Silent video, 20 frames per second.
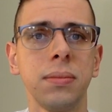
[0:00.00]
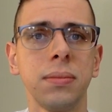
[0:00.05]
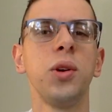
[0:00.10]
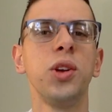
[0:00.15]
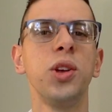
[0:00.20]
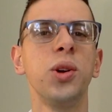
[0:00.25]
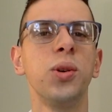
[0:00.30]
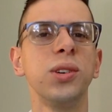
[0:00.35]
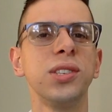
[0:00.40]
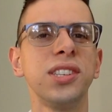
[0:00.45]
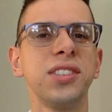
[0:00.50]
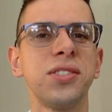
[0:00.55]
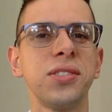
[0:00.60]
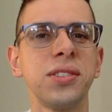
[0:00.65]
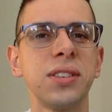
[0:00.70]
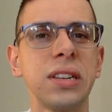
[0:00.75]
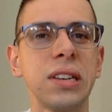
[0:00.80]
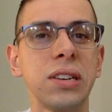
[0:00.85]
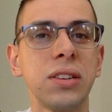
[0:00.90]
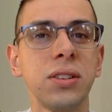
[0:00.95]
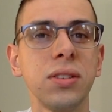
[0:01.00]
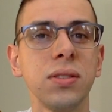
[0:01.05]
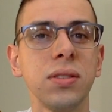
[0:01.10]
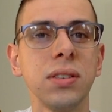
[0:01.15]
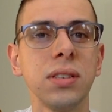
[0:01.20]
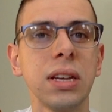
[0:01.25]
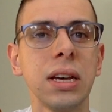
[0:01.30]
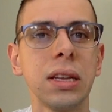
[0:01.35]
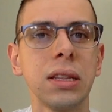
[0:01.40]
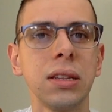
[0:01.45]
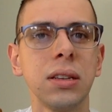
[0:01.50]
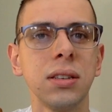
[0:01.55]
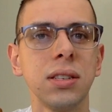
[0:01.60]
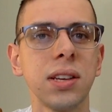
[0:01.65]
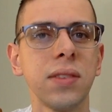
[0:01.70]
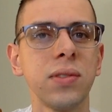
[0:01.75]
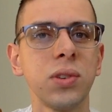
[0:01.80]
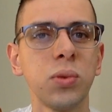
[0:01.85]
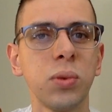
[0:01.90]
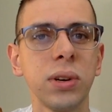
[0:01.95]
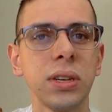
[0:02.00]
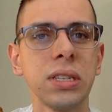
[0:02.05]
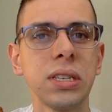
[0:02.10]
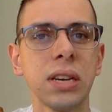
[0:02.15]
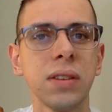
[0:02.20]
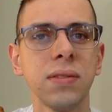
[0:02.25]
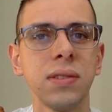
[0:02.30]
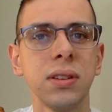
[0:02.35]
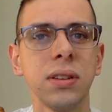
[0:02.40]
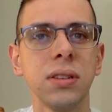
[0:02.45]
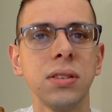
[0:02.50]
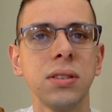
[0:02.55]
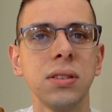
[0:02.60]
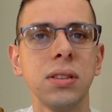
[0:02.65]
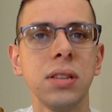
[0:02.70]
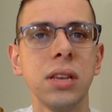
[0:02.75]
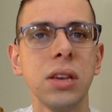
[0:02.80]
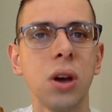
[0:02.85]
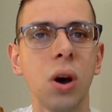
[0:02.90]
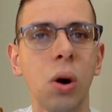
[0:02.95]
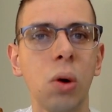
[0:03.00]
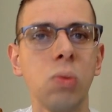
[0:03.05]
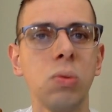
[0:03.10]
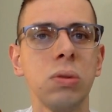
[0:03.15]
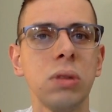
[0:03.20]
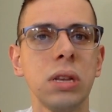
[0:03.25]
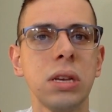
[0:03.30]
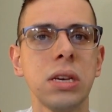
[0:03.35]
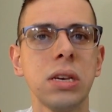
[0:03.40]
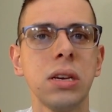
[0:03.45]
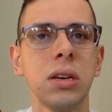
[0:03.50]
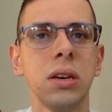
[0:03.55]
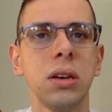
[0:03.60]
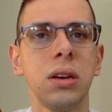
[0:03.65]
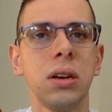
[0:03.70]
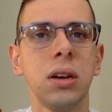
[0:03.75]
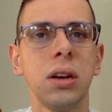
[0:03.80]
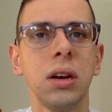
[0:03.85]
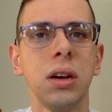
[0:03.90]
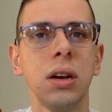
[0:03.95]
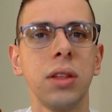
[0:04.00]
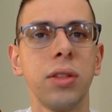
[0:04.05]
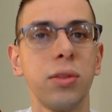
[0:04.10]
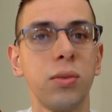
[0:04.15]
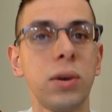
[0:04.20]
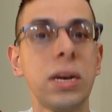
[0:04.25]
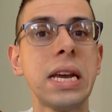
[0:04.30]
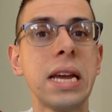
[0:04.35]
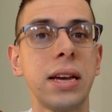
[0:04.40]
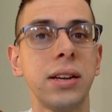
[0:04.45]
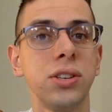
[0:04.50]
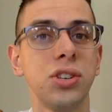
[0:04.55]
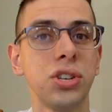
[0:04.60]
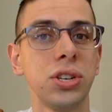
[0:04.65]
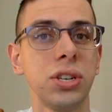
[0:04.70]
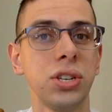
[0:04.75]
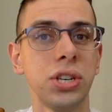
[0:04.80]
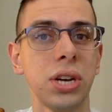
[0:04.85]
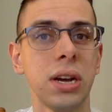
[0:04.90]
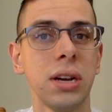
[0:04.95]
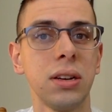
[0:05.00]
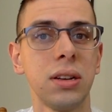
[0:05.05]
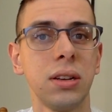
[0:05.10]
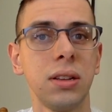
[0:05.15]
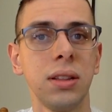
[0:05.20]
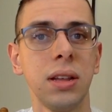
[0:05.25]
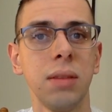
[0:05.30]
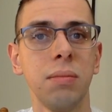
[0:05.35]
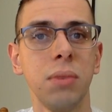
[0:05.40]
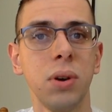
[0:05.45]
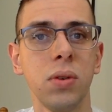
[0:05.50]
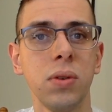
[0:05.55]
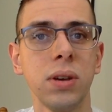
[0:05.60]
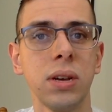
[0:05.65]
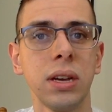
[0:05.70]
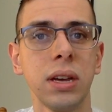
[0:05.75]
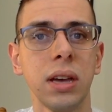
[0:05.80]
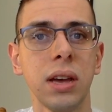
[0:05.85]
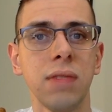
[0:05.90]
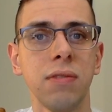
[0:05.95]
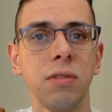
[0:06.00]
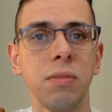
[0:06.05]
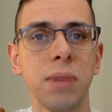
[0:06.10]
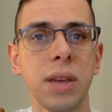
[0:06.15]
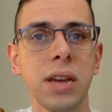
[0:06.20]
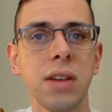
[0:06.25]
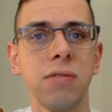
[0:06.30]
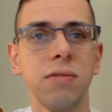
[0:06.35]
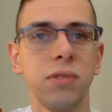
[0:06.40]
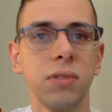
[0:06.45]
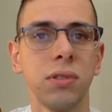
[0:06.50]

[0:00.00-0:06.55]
You know, what's interesting too is that the 727 is the only three-engine jet that Boeing ever made